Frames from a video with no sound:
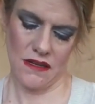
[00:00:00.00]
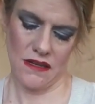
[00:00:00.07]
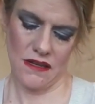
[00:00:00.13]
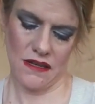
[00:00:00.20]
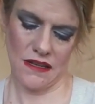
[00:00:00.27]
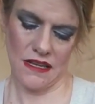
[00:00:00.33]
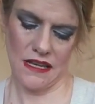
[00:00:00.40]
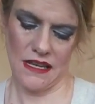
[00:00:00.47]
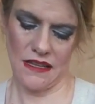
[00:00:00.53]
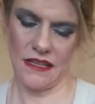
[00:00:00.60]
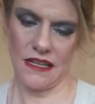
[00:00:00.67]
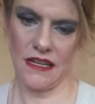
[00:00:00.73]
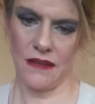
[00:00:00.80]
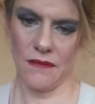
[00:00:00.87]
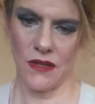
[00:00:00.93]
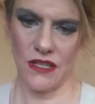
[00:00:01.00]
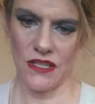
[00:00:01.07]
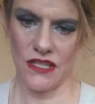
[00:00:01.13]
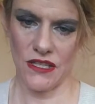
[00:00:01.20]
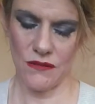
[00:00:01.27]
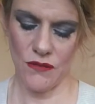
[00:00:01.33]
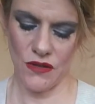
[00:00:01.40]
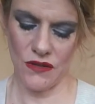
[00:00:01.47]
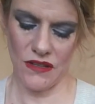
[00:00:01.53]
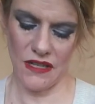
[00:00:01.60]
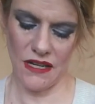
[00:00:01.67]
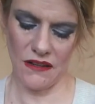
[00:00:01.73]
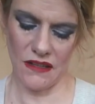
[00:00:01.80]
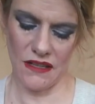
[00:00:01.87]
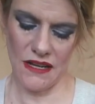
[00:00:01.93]
Okay, and then I'm going to smooth it
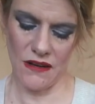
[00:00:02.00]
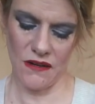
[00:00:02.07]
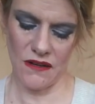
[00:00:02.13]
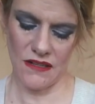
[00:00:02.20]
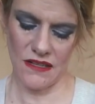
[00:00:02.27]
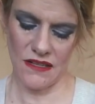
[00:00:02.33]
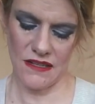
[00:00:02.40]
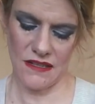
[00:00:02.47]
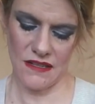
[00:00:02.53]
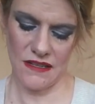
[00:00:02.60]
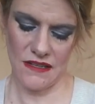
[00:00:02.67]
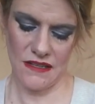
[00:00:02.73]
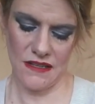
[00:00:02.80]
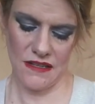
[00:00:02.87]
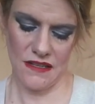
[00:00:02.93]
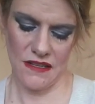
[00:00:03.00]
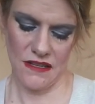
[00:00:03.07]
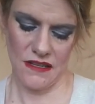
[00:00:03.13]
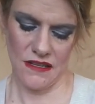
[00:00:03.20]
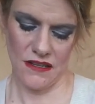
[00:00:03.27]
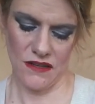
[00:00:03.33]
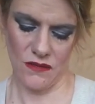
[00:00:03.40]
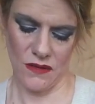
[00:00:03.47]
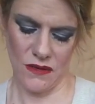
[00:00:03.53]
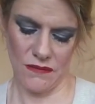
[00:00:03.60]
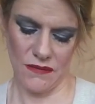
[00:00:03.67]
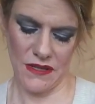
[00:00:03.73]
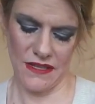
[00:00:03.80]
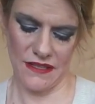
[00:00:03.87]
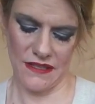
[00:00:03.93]
all out into one
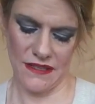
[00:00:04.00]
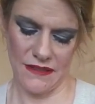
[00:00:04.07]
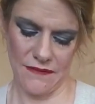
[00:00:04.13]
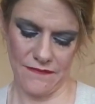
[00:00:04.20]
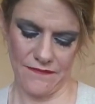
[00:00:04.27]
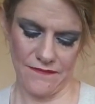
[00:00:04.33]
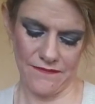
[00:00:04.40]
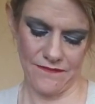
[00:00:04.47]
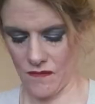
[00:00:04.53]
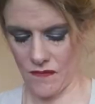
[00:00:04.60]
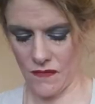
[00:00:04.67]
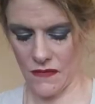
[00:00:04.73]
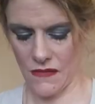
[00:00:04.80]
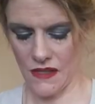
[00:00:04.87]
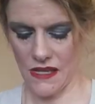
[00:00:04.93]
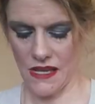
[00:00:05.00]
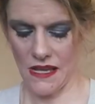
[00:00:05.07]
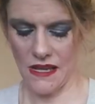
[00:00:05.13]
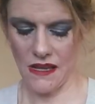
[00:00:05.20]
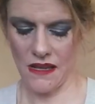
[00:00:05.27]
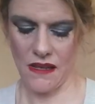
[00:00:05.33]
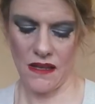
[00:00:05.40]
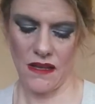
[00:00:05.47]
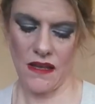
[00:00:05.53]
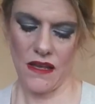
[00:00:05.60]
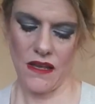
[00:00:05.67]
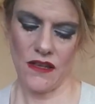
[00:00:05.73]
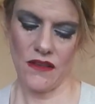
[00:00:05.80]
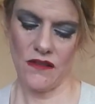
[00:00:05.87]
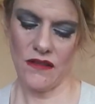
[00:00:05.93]
piece. Okay,
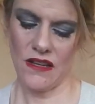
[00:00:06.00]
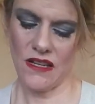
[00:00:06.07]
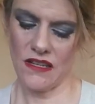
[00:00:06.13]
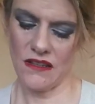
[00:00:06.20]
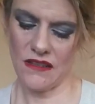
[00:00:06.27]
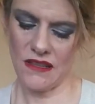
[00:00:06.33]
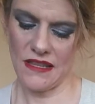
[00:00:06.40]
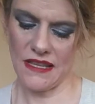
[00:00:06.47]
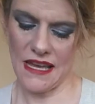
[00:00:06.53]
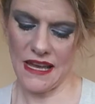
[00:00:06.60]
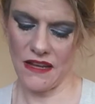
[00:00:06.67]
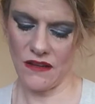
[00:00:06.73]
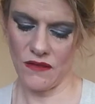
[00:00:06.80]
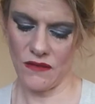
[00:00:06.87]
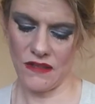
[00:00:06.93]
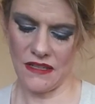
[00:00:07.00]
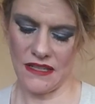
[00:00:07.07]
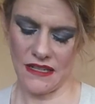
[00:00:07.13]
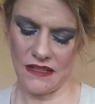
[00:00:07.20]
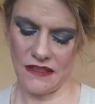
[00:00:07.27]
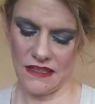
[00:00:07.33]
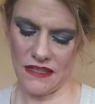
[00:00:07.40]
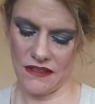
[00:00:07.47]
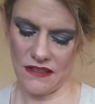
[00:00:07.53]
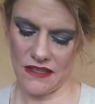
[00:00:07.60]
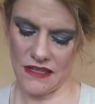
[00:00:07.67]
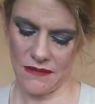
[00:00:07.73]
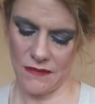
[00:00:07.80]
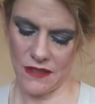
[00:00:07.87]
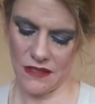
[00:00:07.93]
you can do that, or like on the other
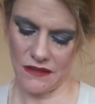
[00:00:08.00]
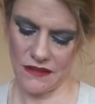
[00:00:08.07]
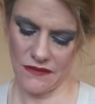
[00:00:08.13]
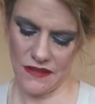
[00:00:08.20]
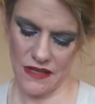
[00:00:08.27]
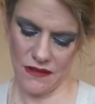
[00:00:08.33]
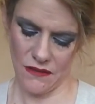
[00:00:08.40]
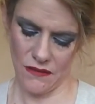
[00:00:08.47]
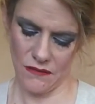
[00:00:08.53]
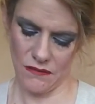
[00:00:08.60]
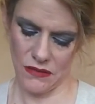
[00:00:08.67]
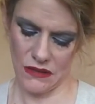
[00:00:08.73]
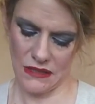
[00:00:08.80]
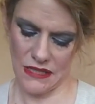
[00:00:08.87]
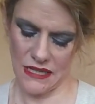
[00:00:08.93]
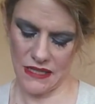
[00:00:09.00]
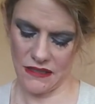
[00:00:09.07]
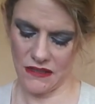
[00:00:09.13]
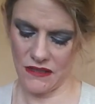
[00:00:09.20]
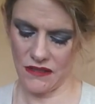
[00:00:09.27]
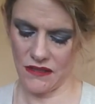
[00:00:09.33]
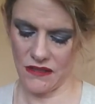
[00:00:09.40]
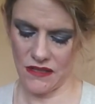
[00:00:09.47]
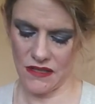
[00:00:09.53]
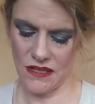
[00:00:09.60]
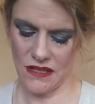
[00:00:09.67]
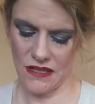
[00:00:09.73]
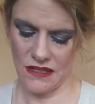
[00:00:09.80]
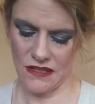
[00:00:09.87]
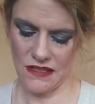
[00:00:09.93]
side, I'm going to leave that one blank just so you
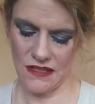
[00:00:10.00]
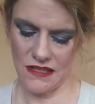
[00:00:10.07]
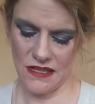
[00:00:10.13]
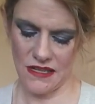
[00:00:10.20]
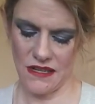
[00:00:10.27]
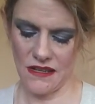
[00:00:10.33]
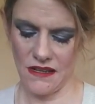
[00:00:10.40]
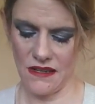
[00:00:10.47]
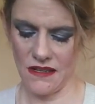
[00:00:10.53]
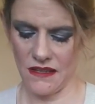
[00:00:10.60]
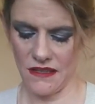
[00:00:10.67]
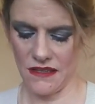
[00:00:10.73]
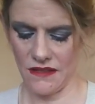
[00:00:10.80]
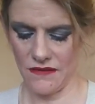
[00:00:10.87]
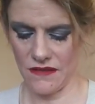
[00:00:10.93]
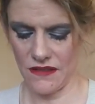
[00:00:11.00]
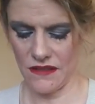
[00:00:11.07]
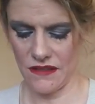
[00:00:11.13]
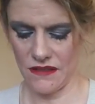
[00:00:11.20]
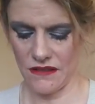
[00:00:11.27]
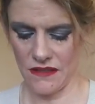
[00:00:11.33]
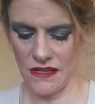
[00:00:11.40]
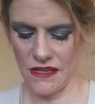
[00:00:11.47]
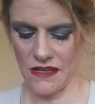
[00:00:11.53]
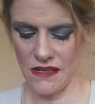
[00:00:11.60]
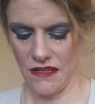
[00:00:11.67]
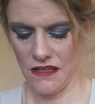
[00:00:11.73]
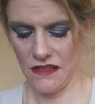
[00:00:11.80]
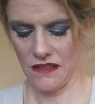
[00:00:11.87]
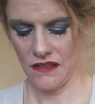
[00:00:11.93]
can see the difference. Okay,
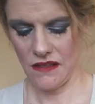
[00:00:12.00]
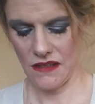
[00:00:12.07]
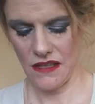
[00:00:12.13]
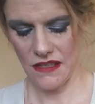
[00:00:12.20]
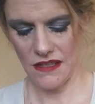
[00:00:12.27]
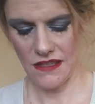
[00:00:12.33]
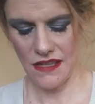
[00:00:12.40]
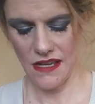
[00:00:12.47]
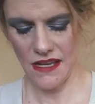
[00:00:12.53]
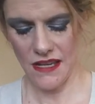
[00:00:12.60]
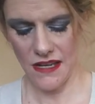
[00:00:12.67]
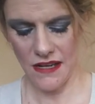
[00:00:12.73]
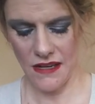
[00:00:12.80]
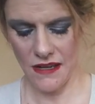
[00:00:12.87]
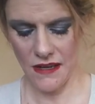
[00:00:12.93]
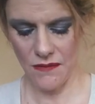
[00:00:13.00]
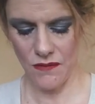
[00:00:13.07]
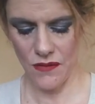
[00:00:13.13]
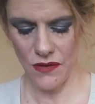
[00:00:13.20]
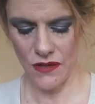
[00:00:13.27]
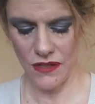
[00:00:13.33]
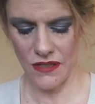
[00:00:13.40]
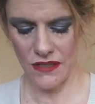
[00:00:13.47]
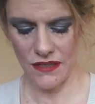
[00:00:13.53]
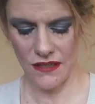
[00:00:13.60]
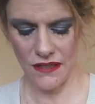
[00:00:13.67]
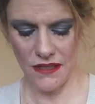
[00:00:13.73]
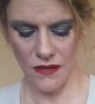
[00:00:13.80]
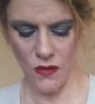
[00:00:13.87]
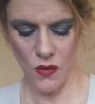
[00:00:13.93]
so this side I put
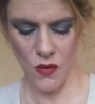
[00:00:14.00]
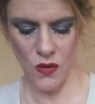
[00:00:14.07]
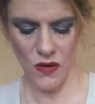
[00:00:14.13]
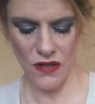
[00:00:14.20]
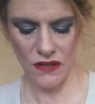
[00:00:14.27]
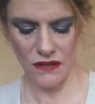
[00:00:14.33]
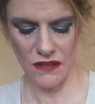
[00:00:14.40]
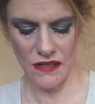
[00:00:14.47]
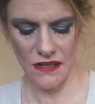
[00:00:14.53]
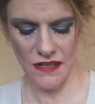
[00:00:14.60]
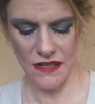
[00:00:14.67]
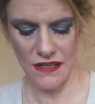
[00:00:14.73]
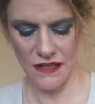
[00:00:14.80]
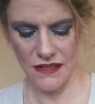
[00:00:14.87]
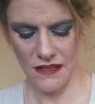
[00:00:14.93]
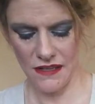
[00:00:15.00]
the coil on